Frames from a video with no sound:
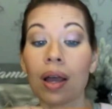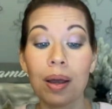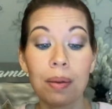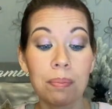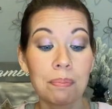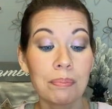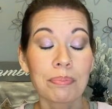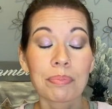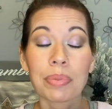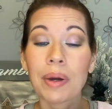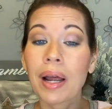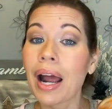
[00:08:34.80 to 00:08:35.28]

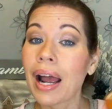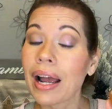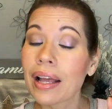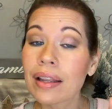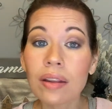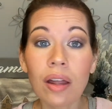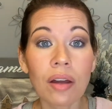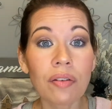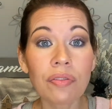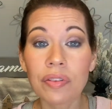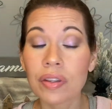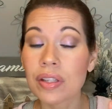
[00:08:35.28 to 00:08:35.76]
but I
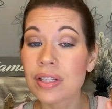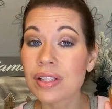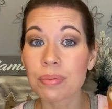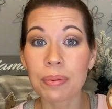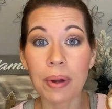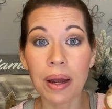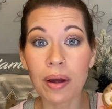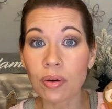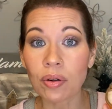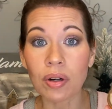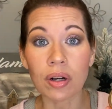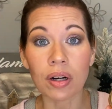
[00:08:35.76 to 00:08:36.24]
love this
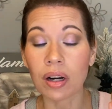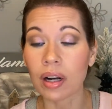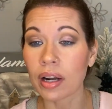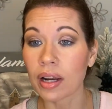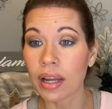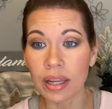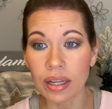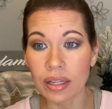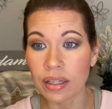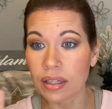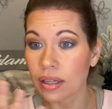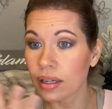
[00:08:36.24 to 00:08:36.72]
powder.
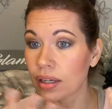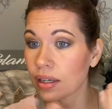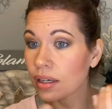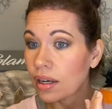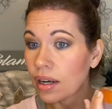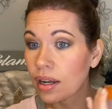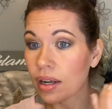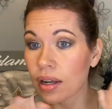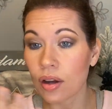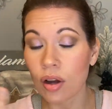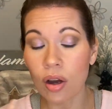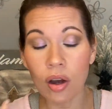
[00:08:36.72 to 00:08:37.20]
It
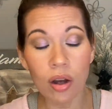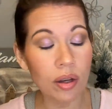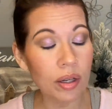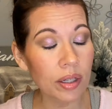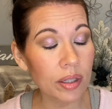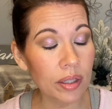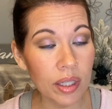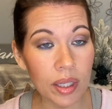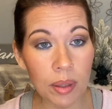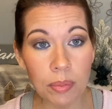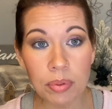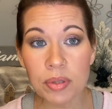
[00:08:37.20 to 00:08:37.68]

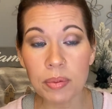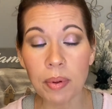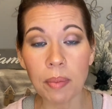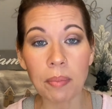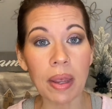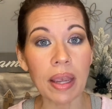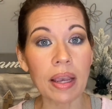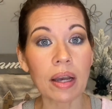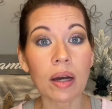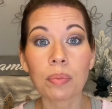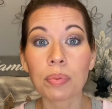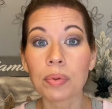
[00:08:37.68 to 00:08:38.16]
keeps my
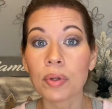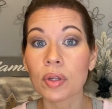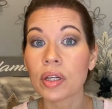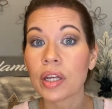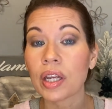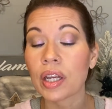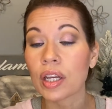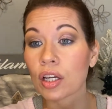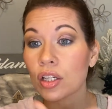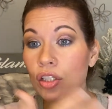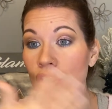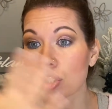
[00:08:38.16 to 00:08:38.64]
makeup
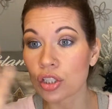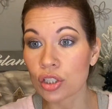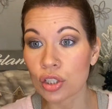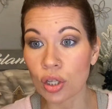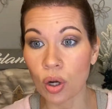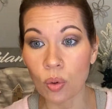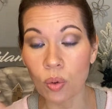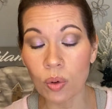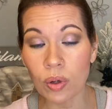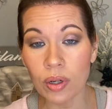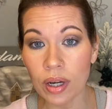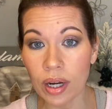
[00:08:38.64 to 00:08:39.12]
looking
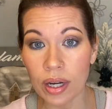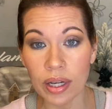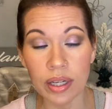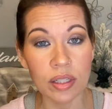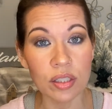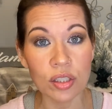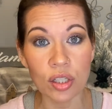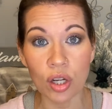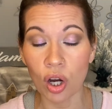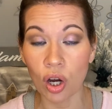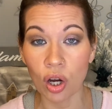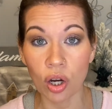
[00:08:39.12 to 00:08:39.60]
so nice
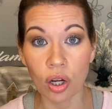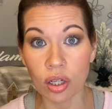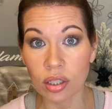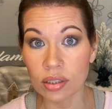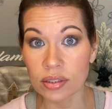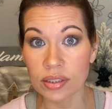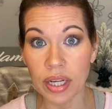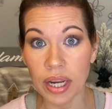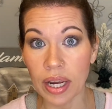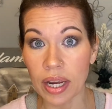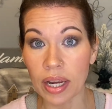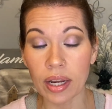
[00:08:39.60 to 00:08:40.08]
all
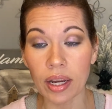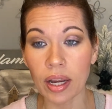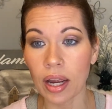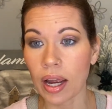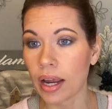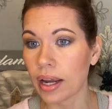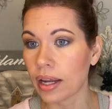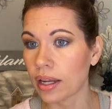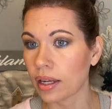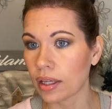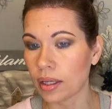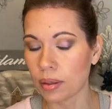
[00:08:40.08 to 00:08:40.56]
day.
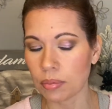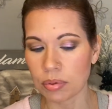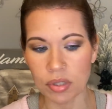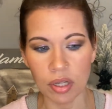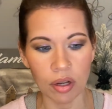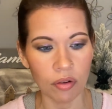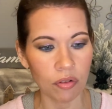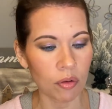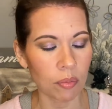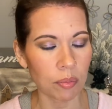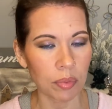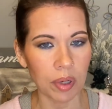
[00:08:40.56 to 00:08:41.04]
It keeps me
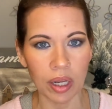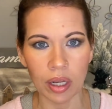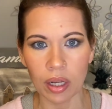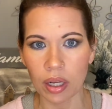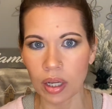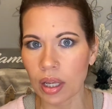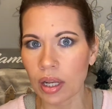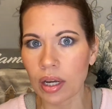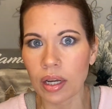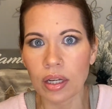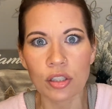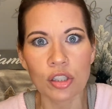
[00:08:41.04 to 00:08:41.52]
from
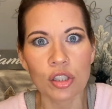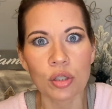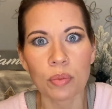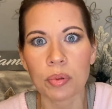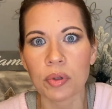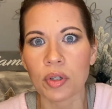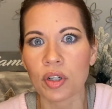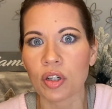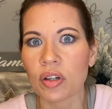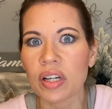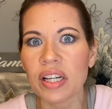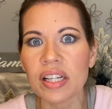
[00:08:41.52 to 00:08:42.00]
getting super
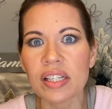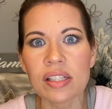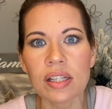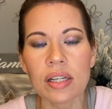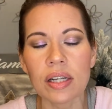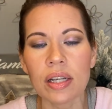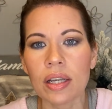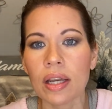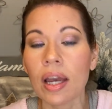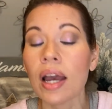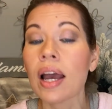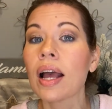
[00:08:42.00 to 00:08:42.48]

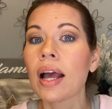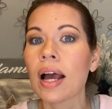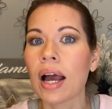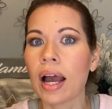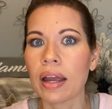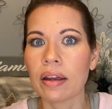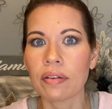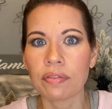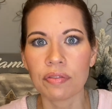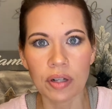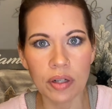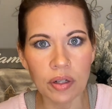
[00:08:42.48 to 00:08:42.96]
greasy. I
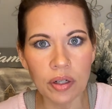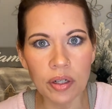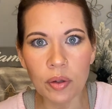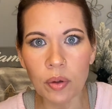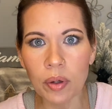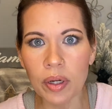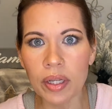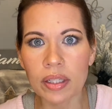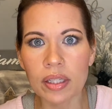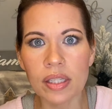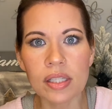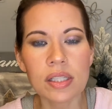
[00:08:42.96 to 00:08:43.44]
have very
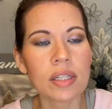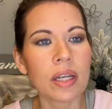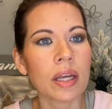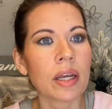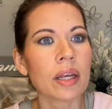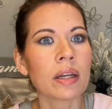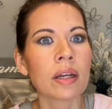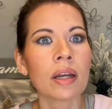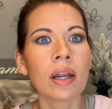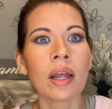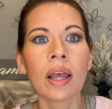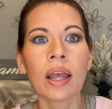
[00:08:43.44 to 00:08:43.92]
oily
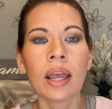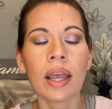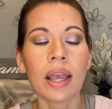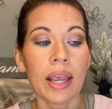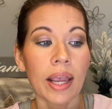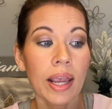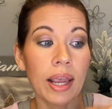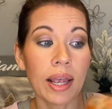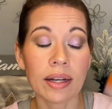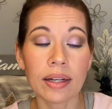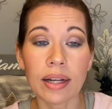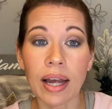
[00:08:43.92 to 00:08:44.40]
skin,
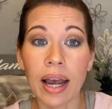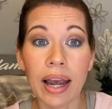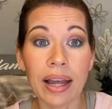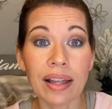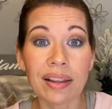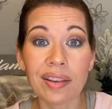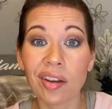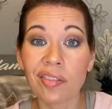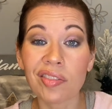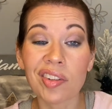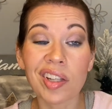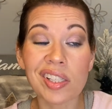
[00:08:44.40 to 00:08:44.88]
and I
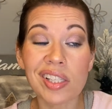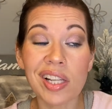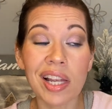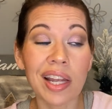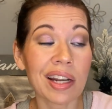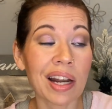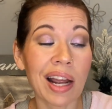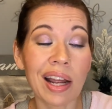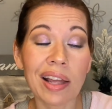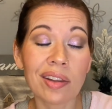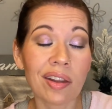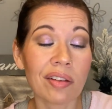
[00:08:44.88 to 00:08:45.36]
love this, and
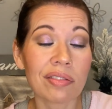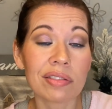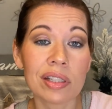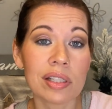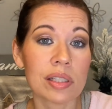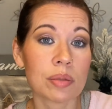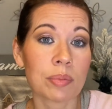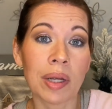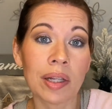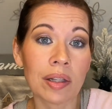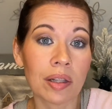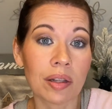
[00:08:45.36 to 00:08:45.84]
I love the
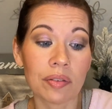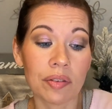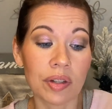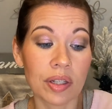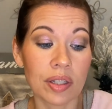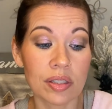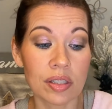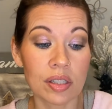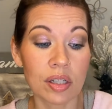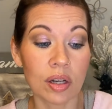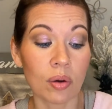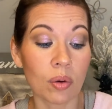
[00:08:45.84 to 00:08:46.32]
smell of it.
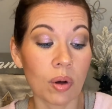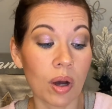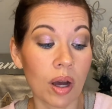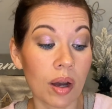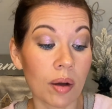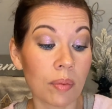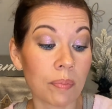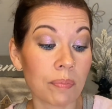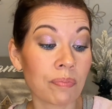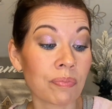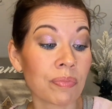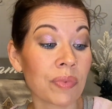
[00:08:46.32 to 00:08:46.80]
So
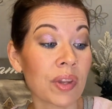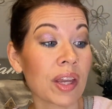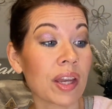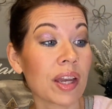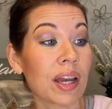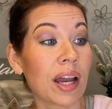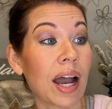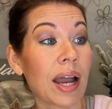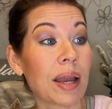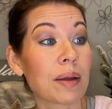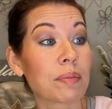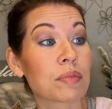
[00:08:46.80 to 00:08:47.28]

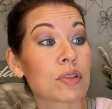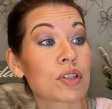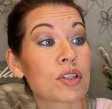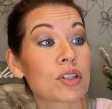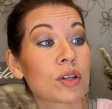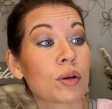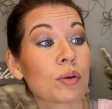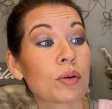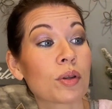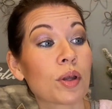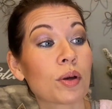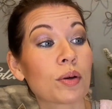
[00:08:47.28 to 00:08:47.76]
I am so
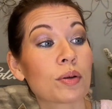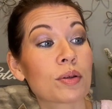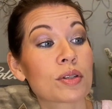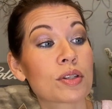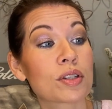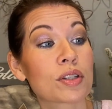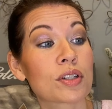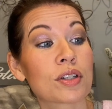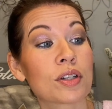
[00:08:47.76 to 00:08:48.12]
close